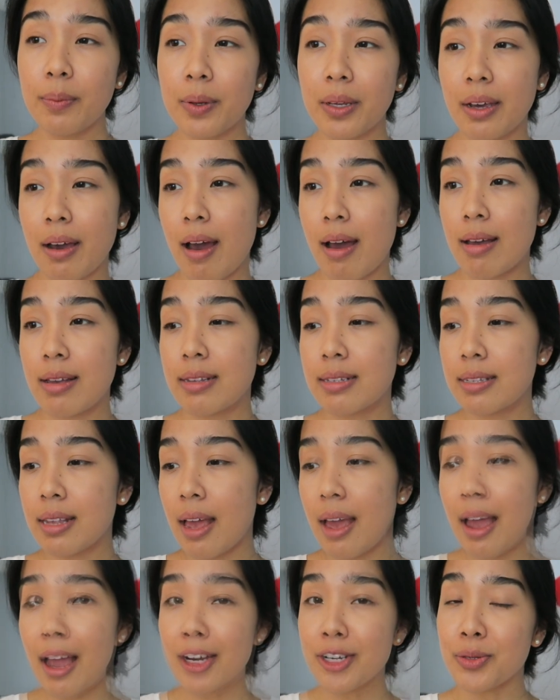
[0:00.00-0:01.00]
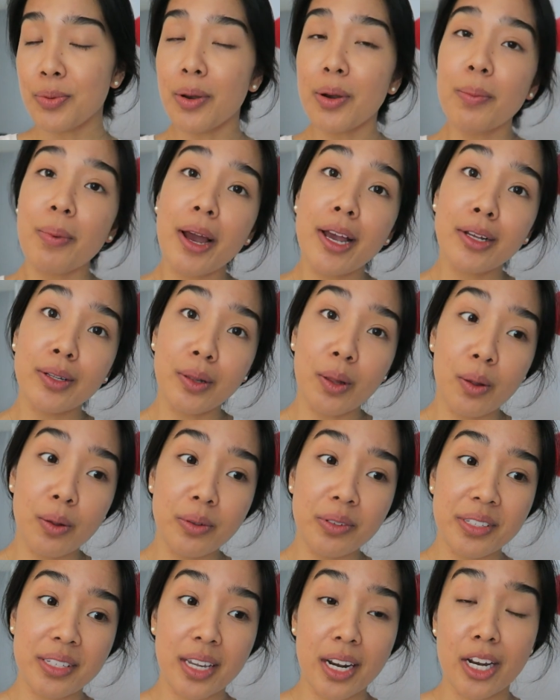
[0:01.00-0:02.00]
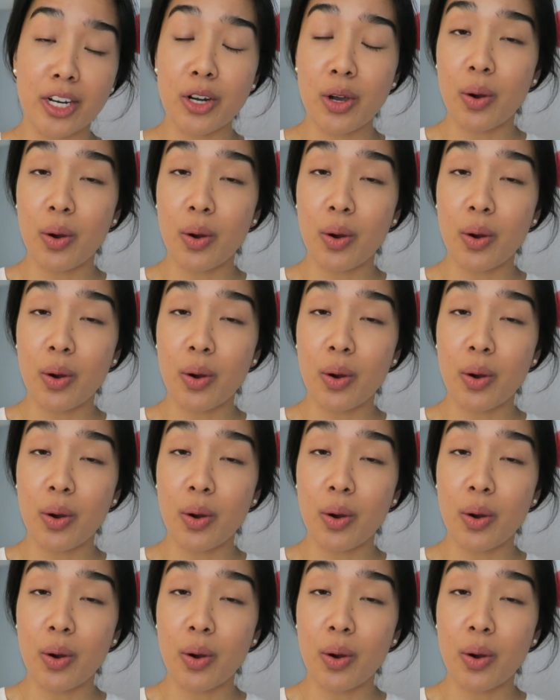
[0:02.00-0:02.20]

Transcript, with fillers: because I just want to buy clothes that I